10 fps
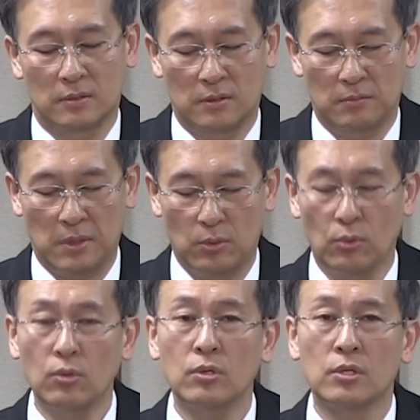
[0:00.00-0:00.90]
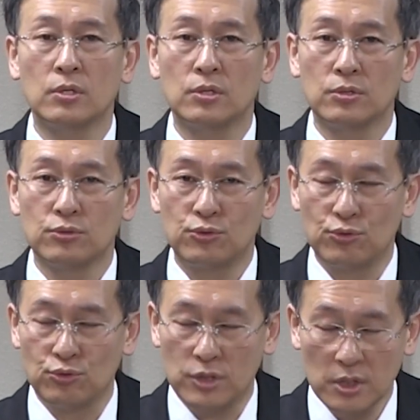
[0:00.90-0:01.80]
And that is God's plan
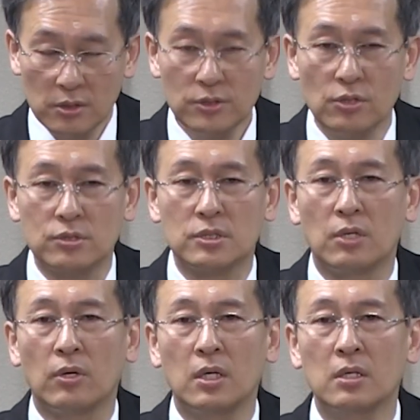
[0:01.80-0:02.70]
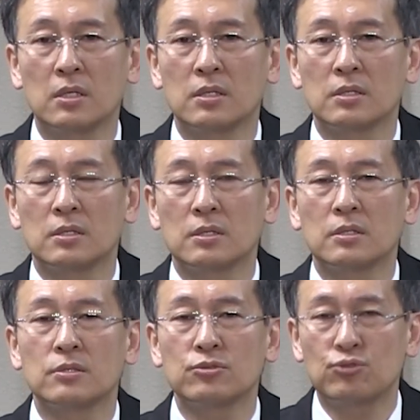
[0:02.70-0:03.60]
of redemption is
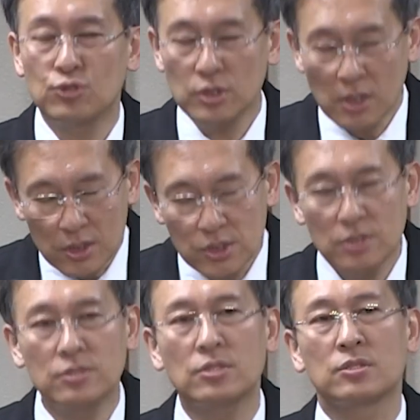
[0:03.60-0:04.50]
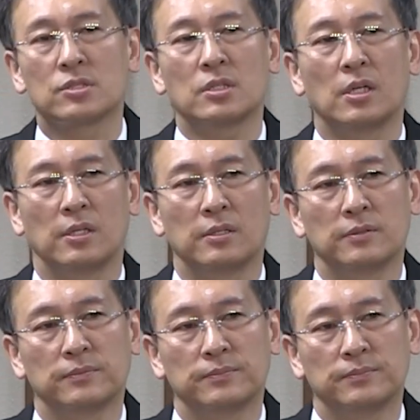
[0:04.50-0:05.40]
the work of giving and
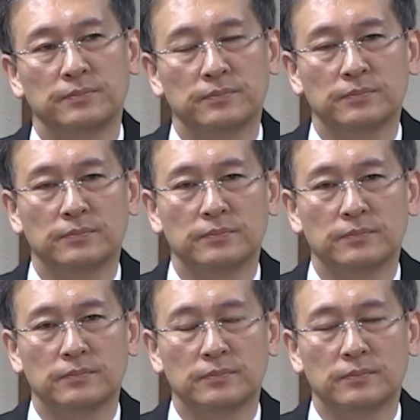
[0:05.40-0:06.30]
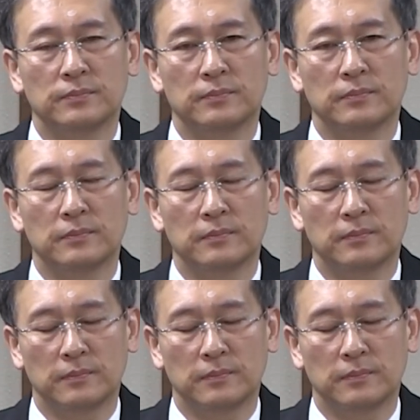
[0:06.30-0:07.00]
the work of receiving.